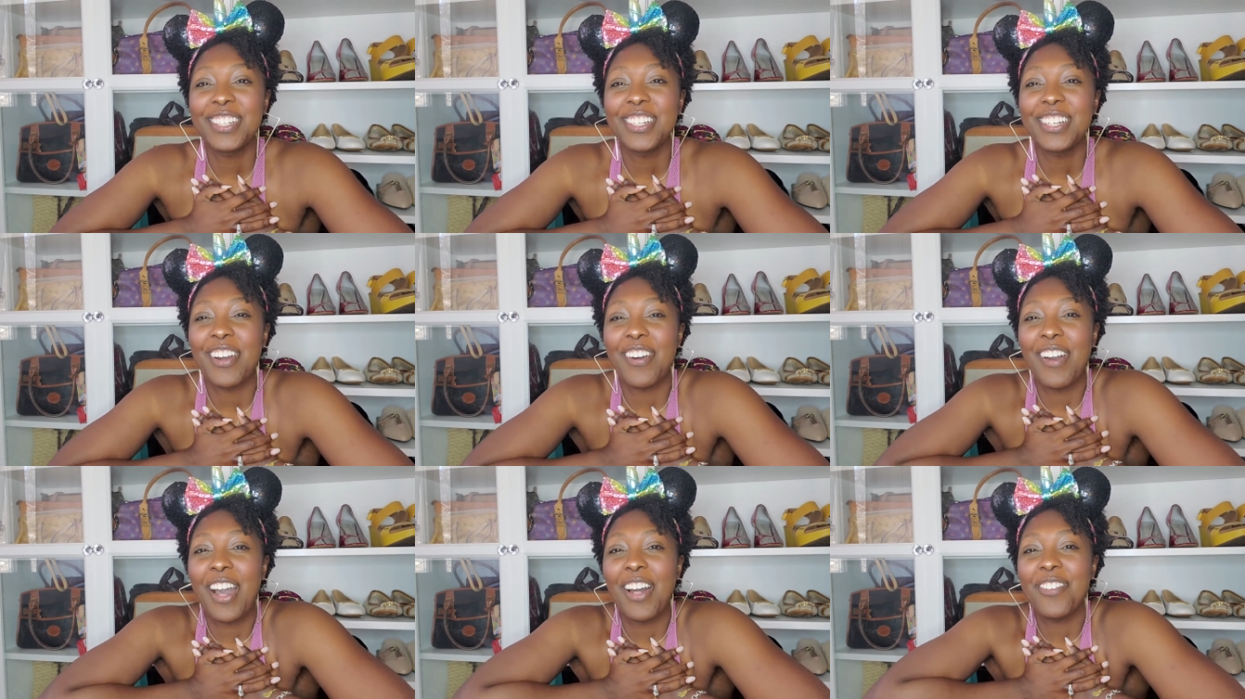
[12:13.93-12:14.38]

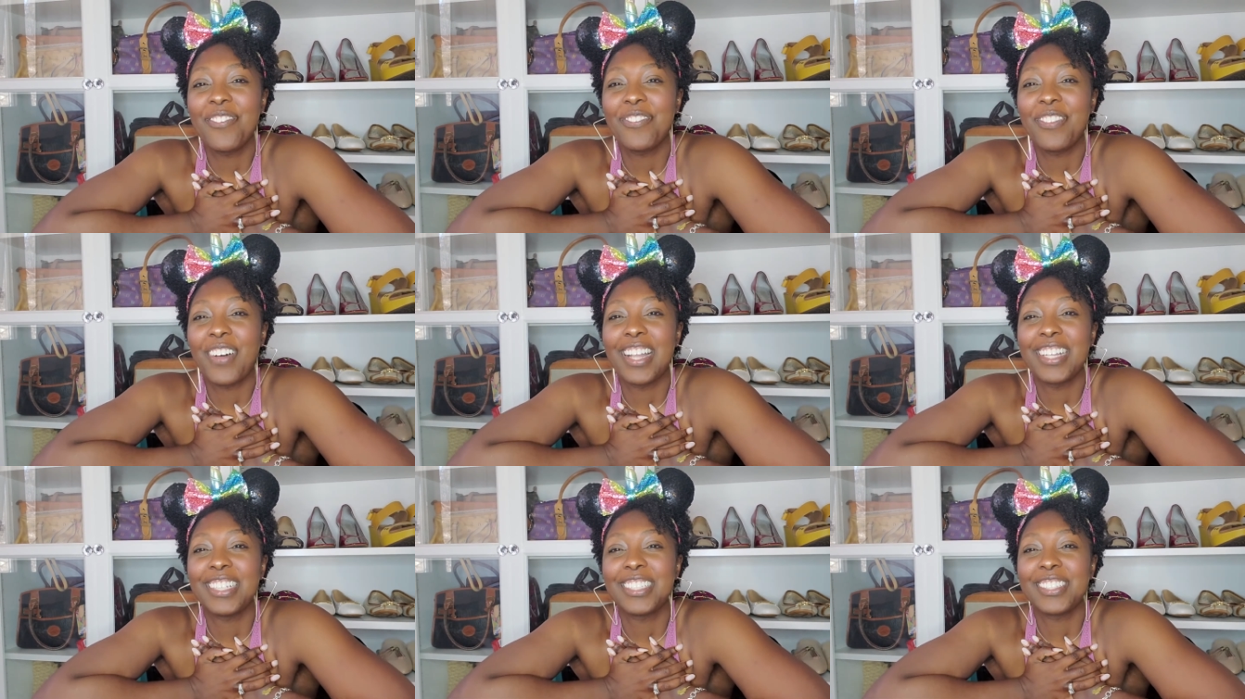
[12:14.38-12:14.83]
Go out and
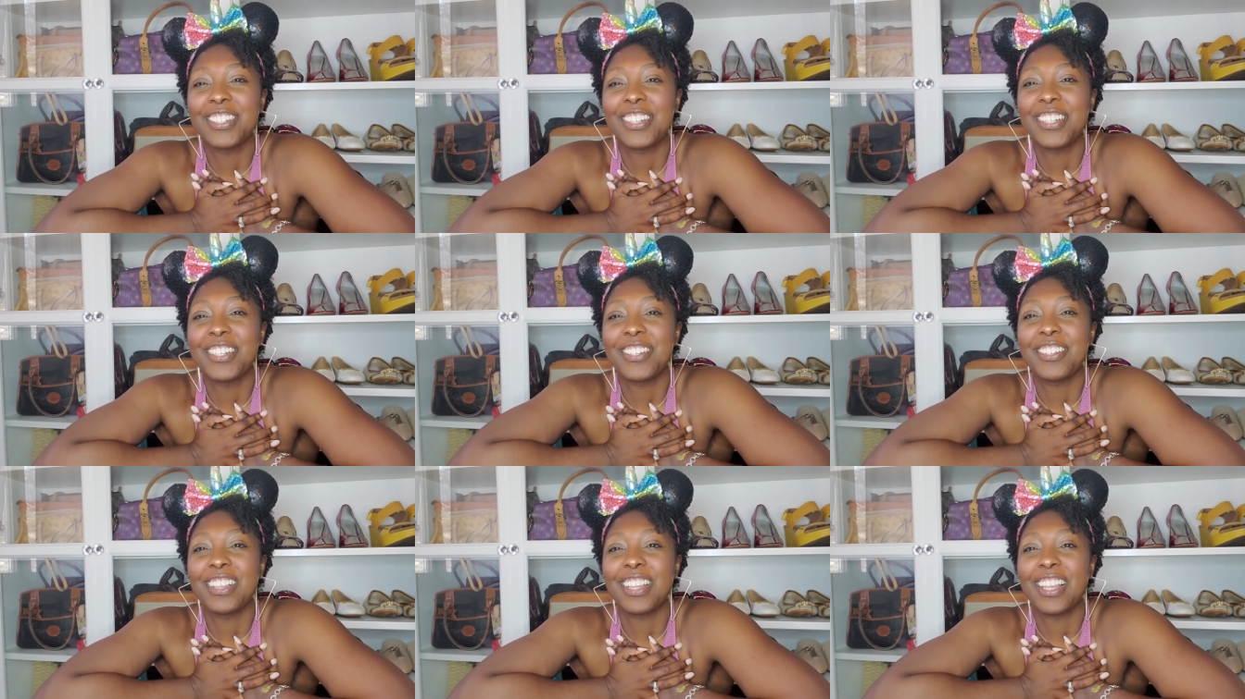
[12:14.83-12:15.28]
find your
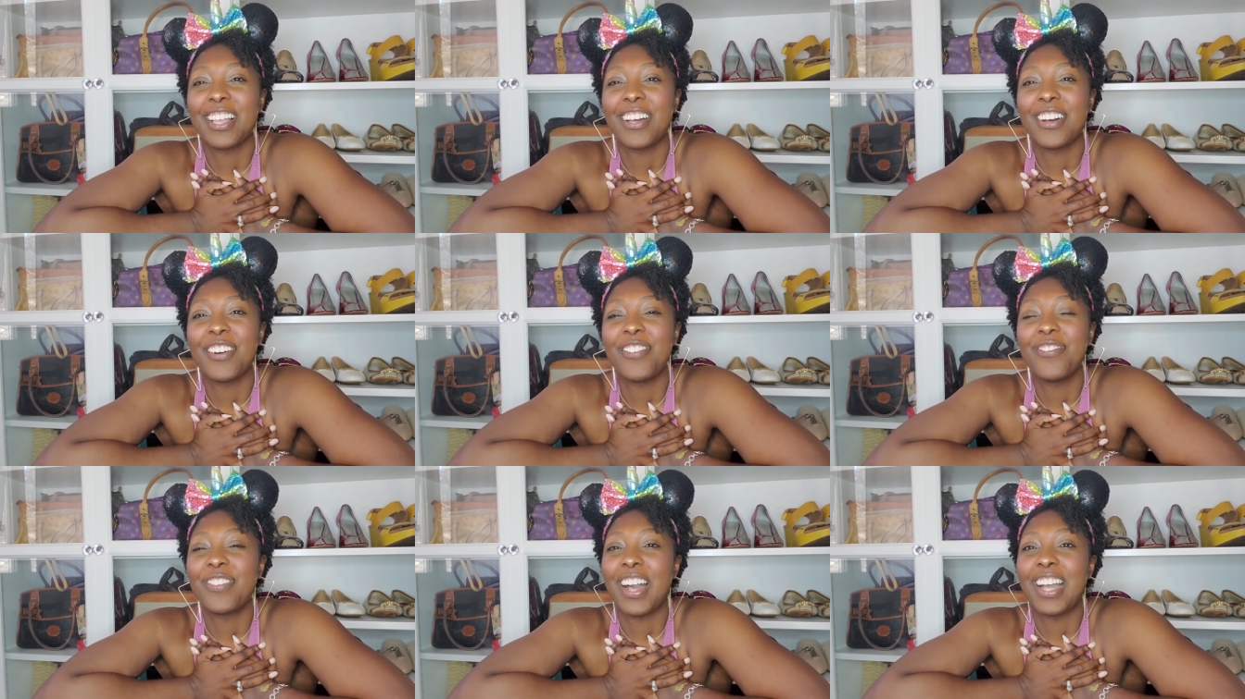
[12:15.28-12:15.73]
inner
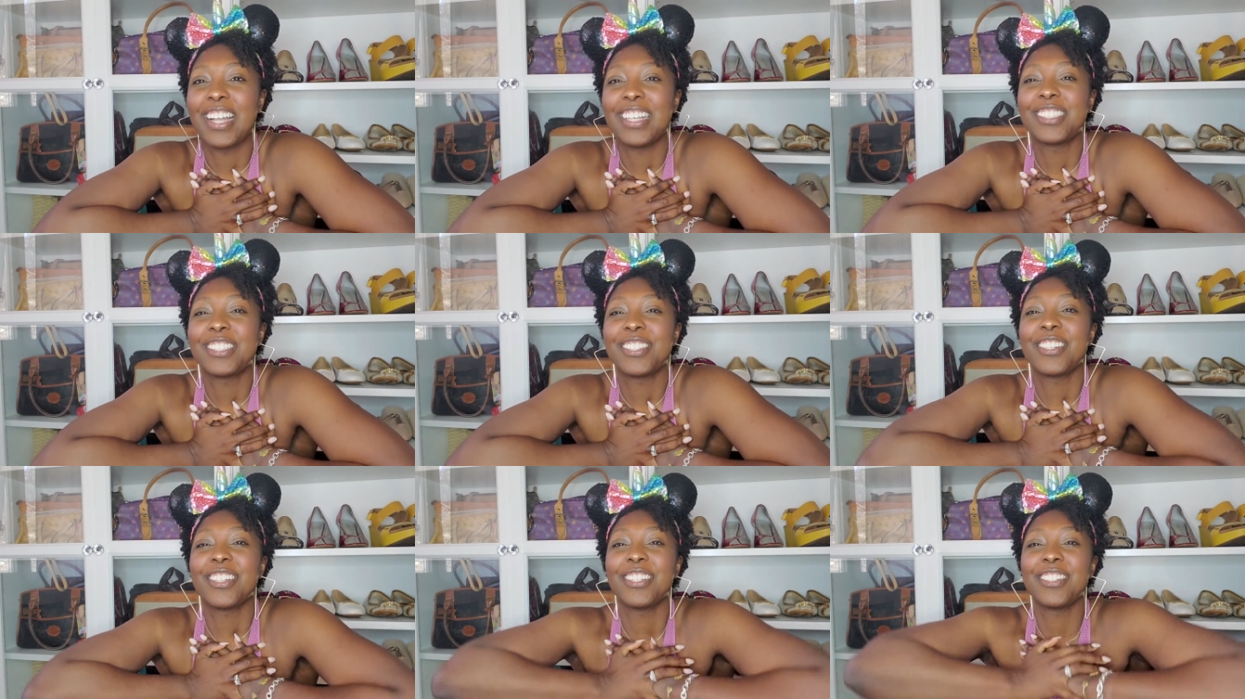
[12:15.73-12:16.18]
glow, find
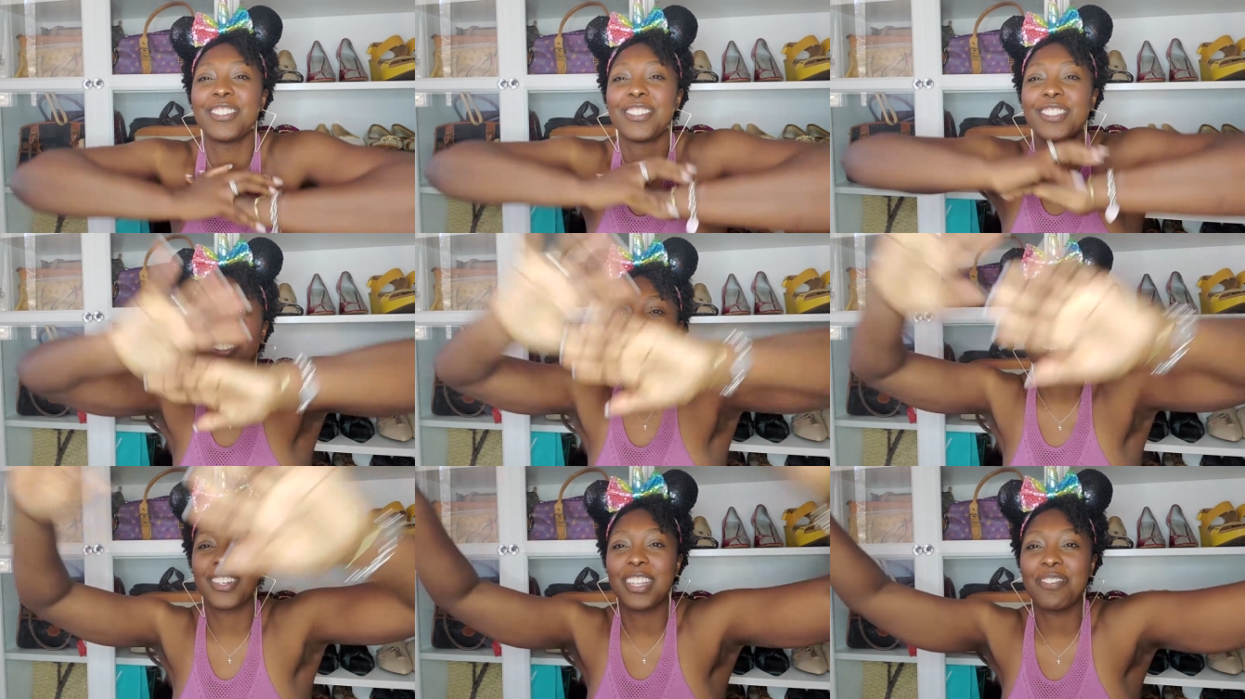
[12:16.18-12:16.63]
your inner
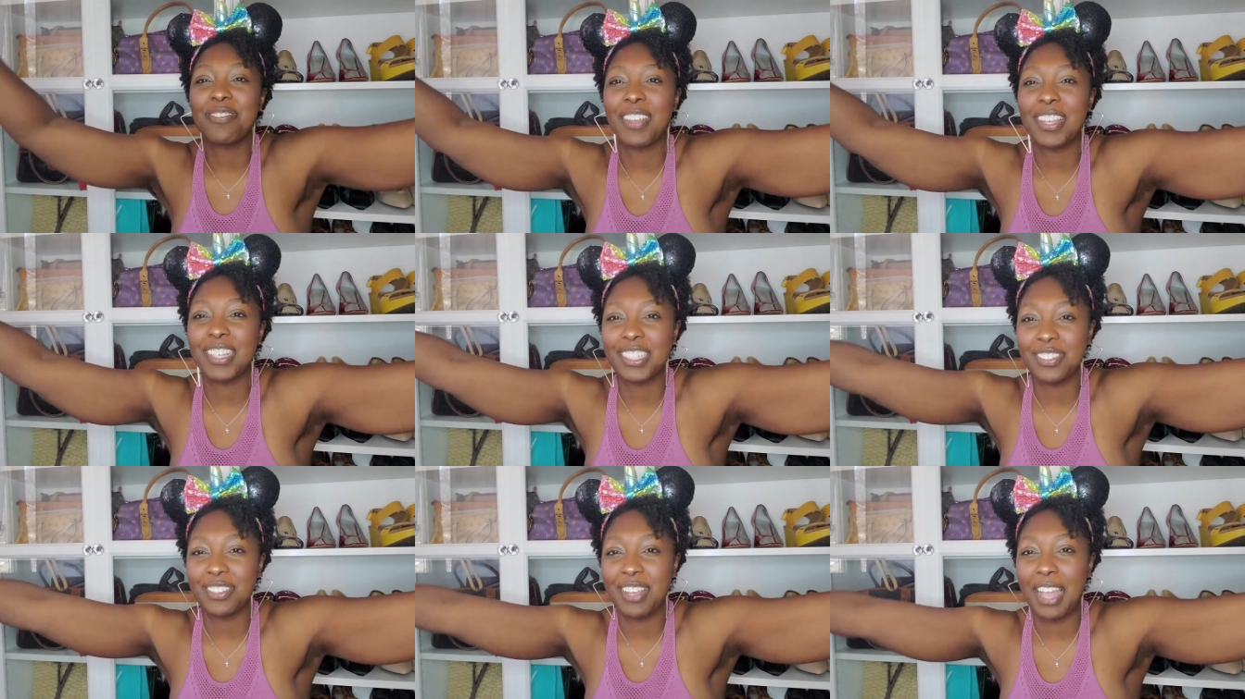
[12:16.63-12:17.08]
joy that
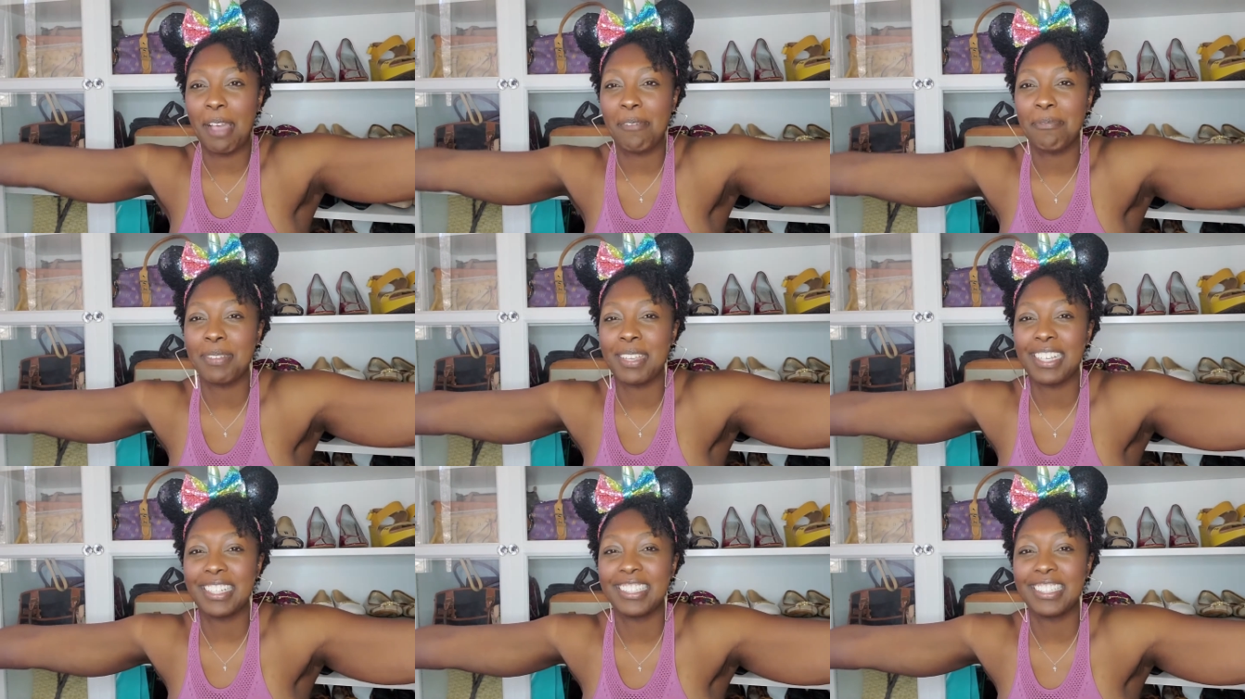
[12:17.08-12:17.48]
makes you happy,